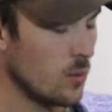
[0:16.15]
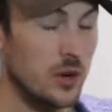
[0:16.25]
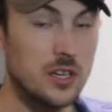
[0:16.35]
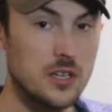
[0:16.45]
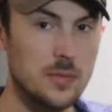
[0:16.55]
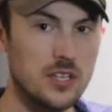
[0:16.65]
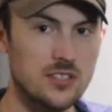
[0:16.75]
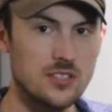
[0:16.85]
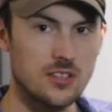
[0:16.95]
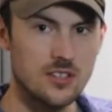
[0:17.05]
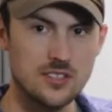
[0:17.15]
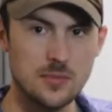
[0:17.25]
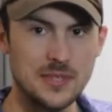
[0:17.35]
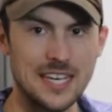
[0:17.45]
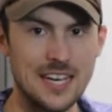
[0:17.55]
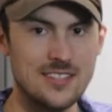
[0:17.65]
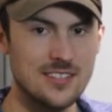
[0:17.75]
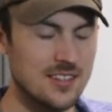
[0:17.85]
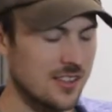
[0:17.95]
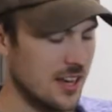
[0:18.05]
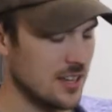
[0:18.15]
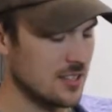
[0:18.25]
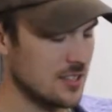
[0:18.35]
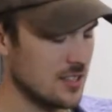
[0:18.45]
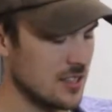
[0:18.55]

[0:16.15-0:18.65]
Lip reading: We're going to be installing some KC lights.